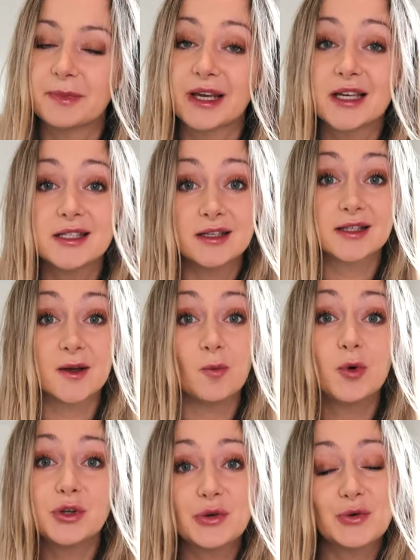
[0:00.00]
because it's
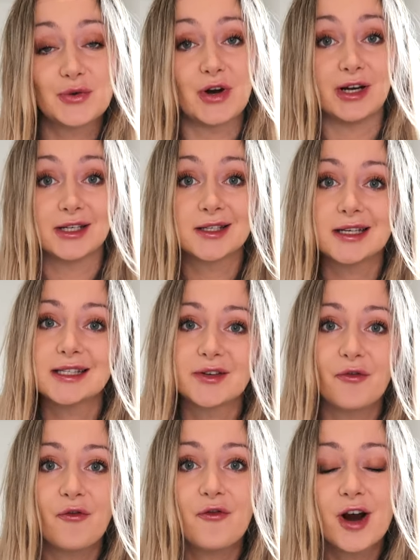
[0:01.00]
someone you trust. It's
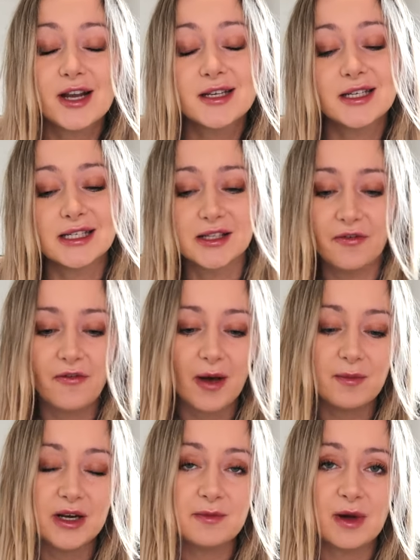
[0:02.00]
a friend, it's a
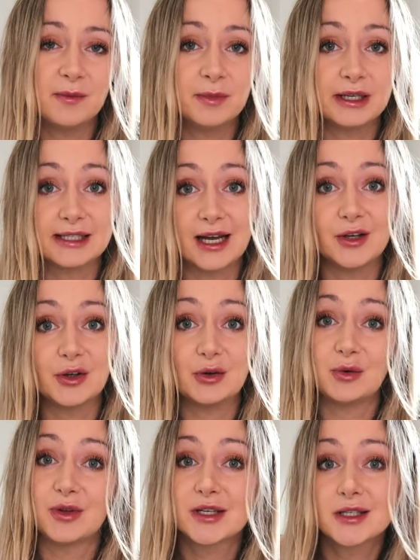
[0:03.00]
family member telling
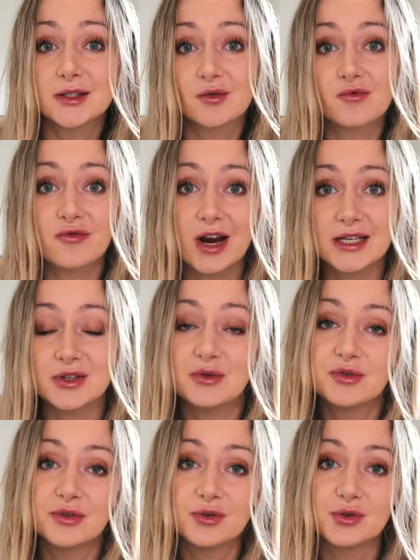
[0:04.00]
you this is great,
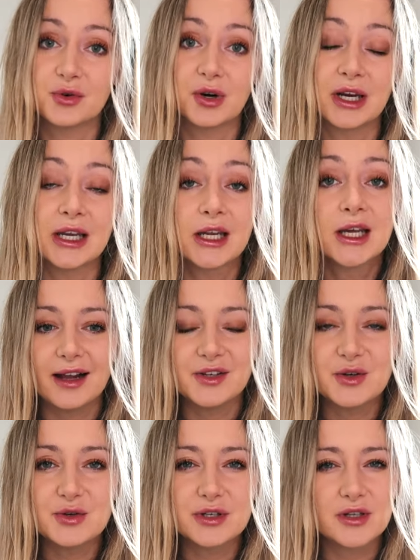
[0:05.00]
you should join. And
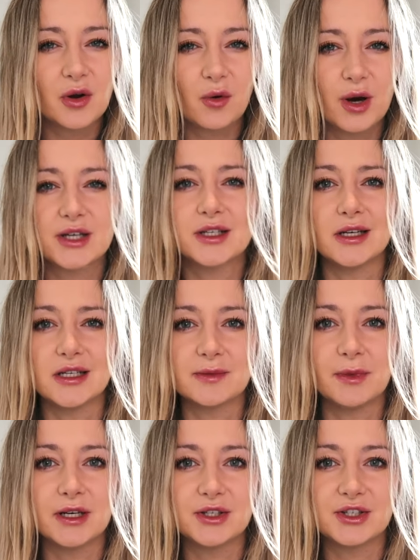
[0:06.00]
you just don't question it
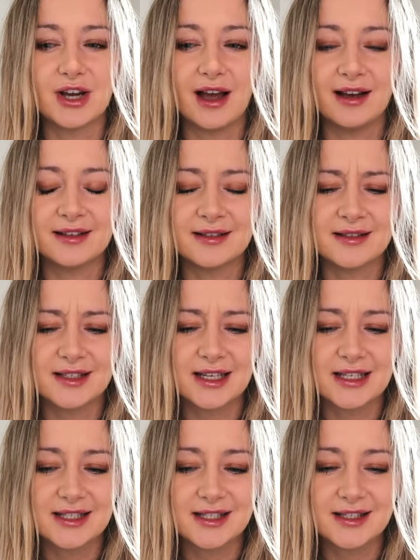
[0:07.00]
as much. And
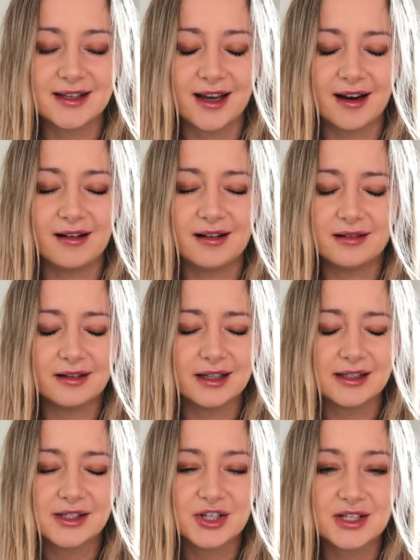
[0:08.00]
it
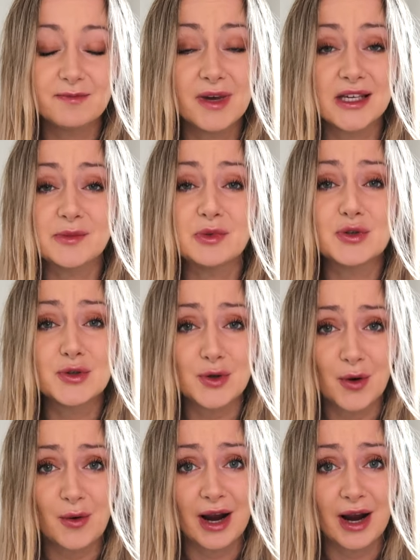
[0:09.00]
just makes me so